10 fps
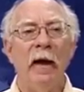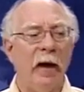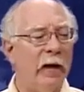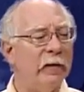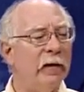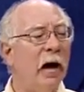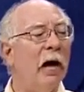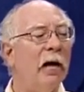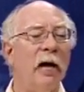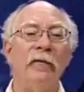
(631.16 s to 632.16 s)
and
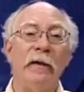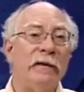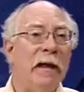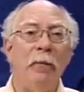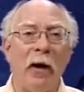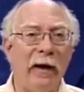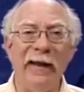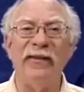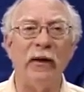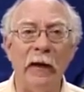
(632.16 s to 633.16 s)
uh, of the Tea Party,
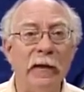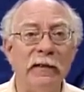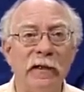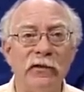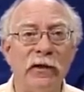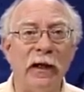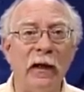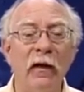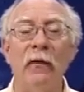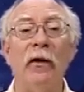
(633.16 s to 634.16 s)
if there is such a
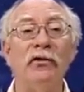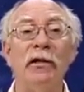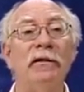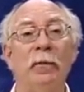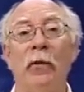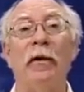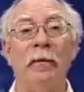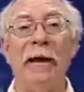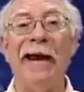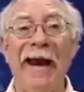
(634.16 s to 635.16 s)
thing, although she supported
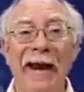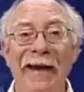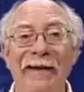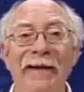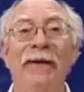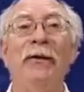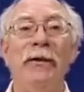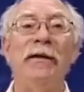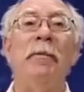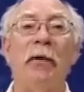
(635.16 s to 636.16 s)
McCain, who
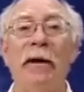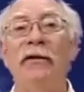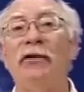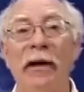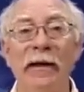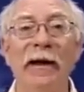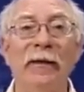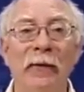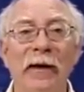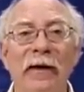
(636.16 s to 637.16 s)
the Tea Party tried to
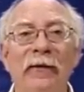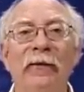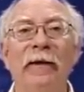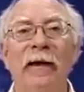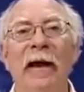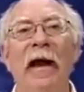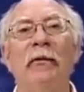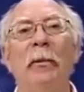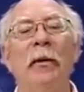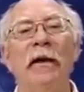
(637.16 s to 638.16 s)
get rid of
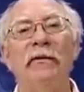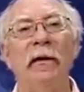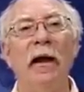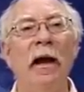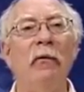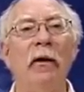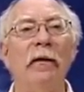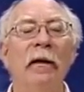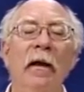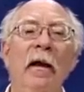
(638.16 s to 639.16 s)
and replace with
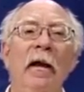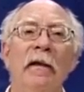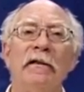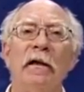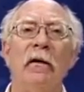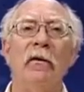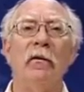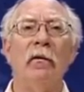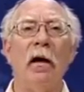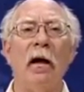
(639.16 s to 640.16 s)
Hayworth.
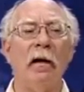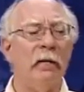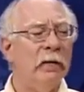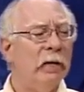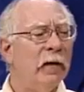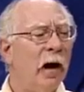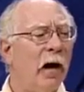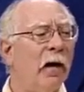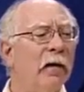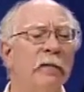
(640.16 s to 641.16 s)
So uh,
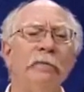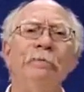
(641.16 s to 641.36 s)
uh,